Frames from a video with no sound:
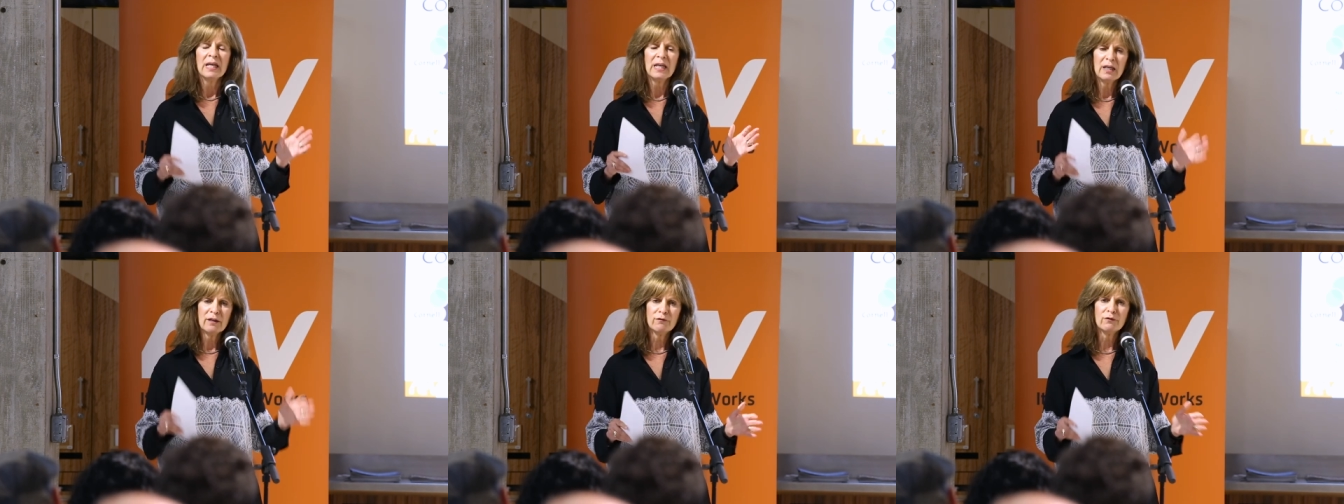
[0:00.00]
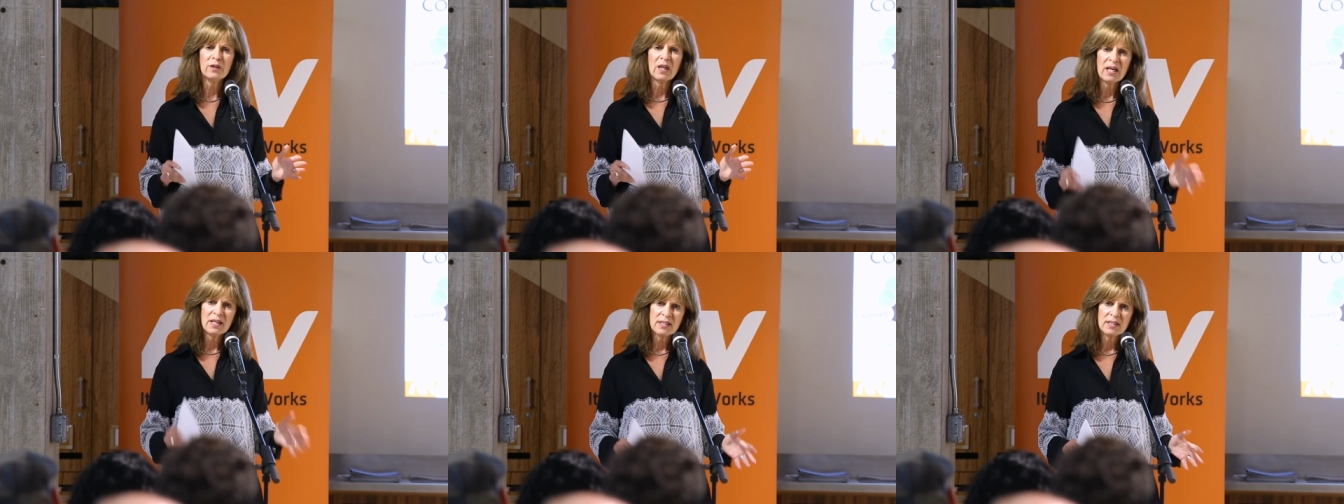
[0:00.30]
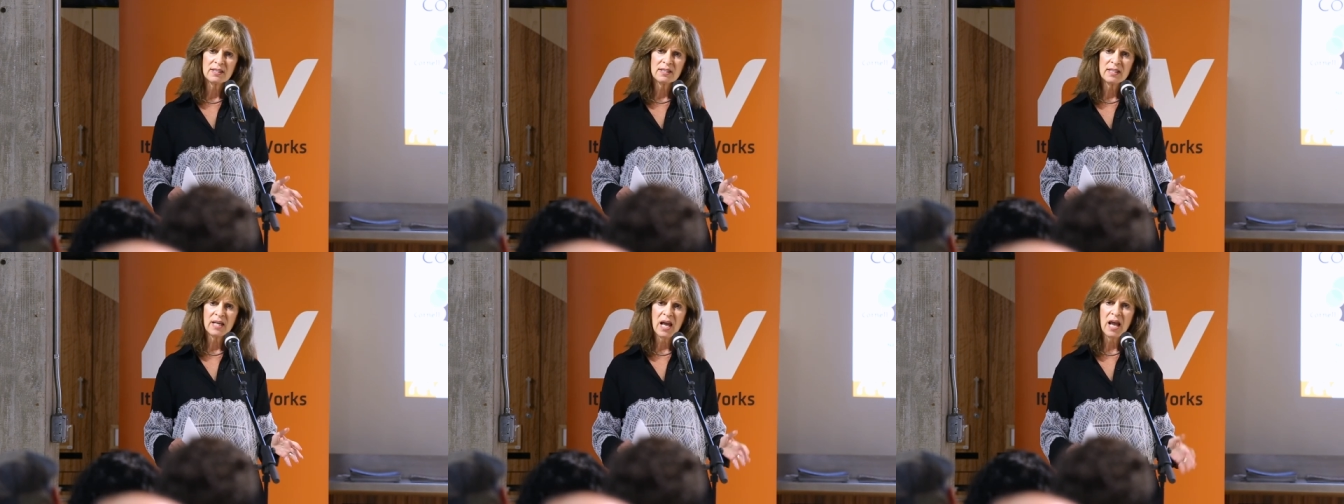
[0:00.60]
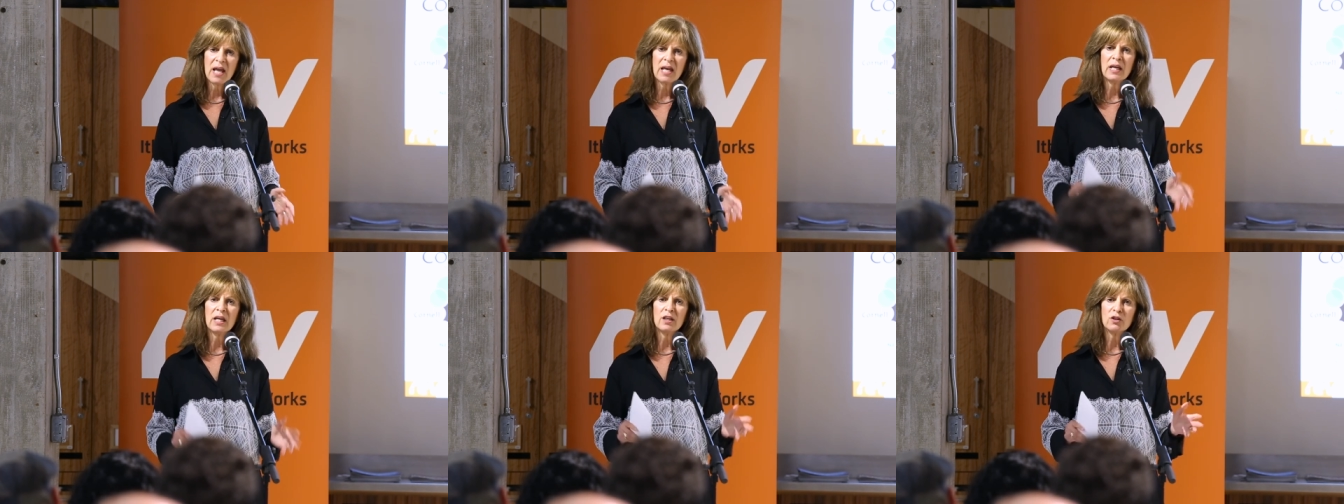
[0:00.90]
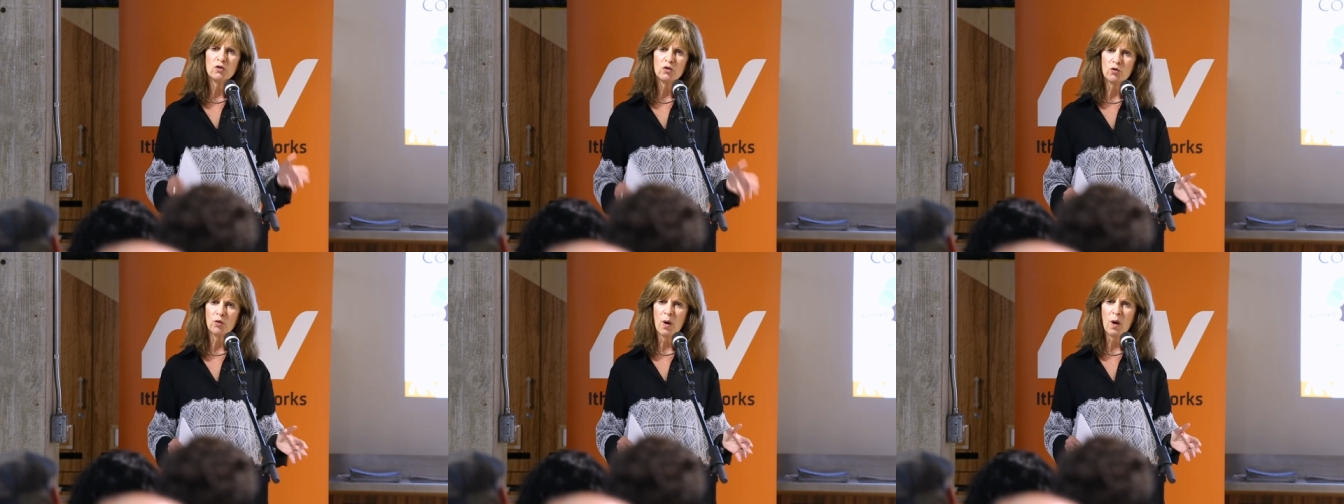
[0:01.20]
if they stay
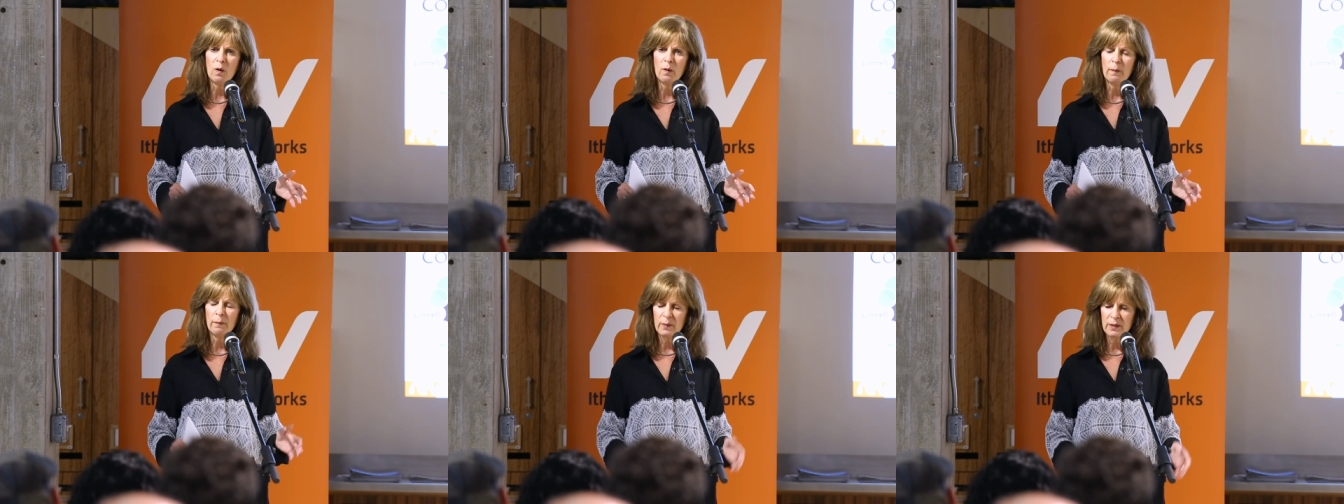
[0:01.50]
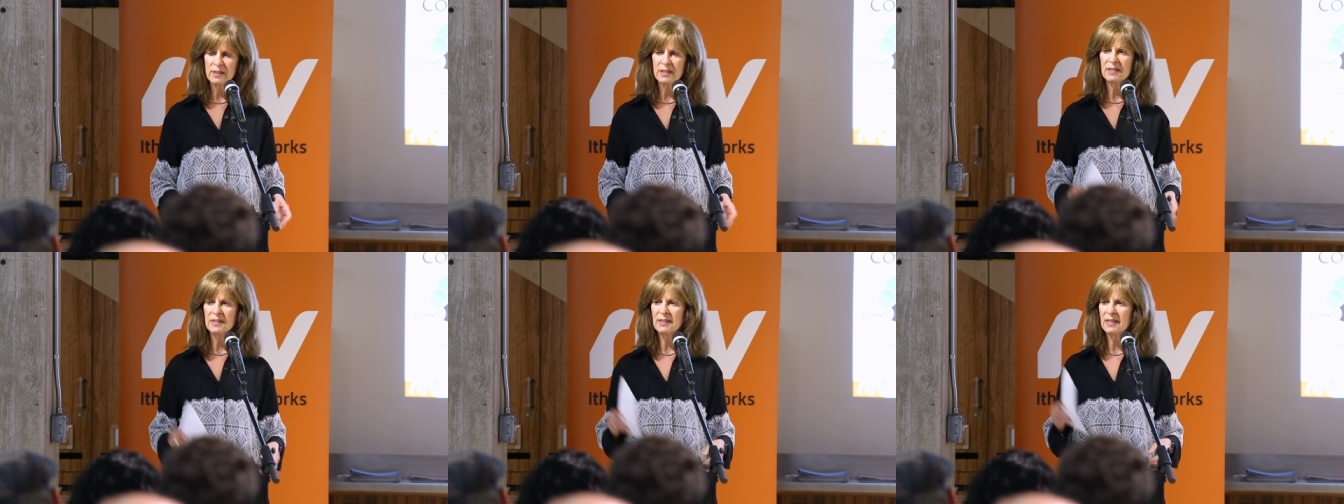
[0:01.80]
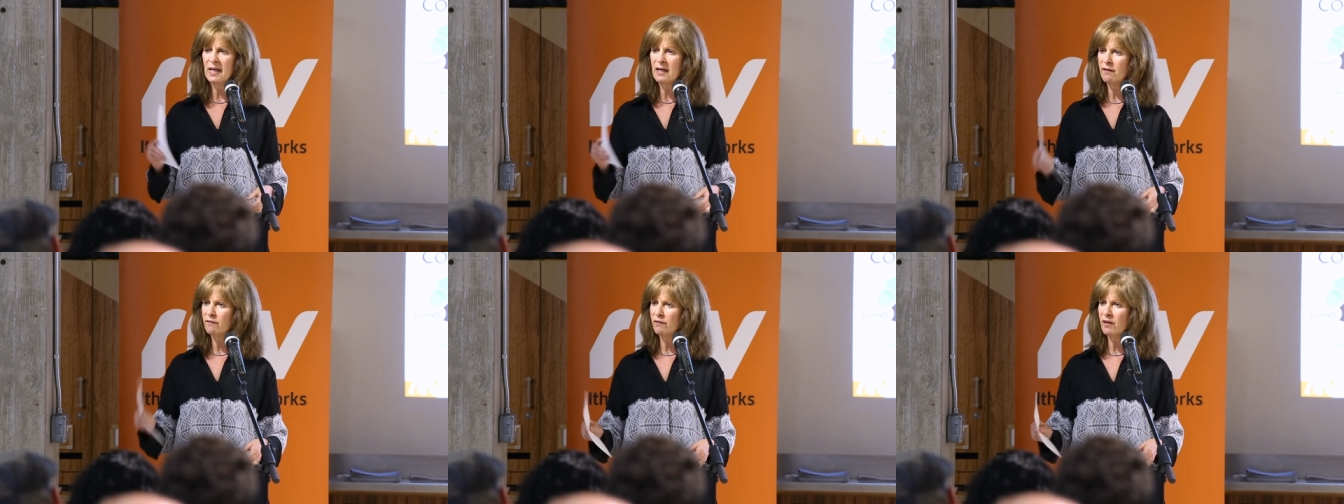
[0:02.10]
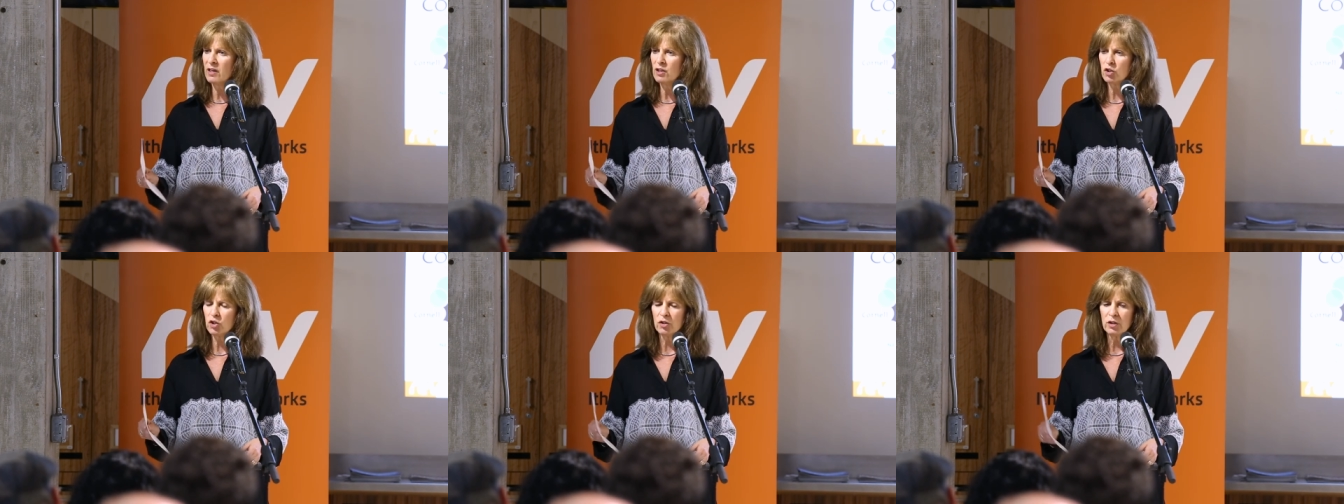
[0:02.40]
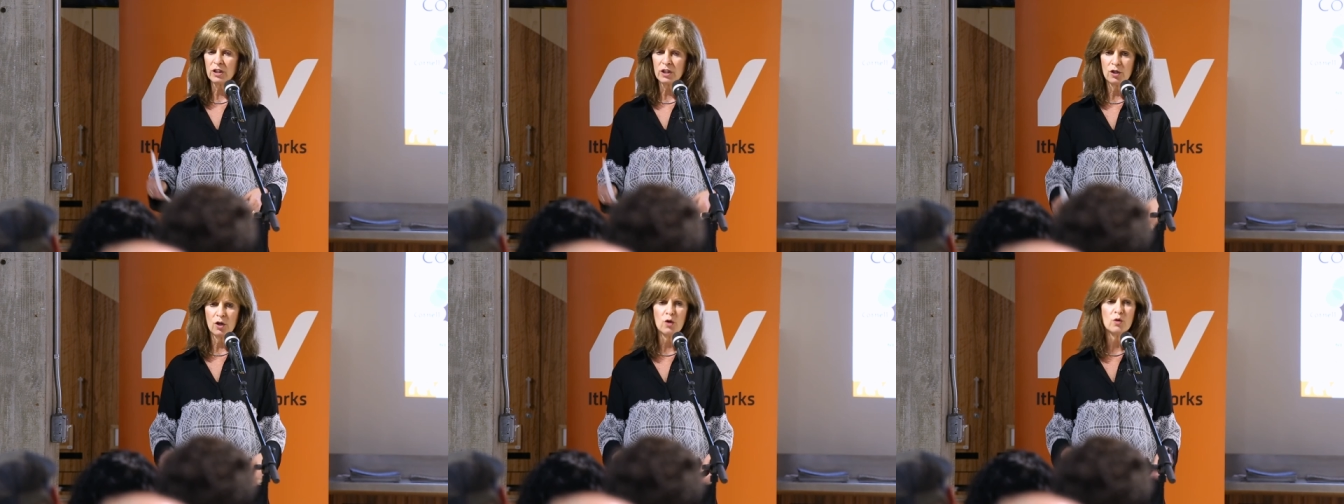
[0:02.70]
and grow a business that
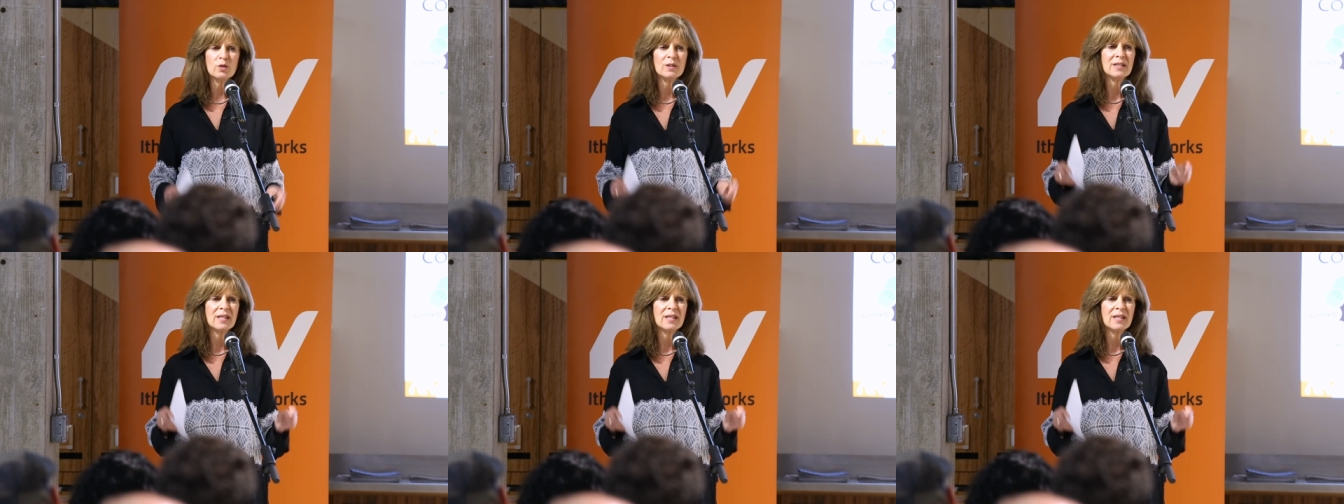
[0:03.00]
eventually goes,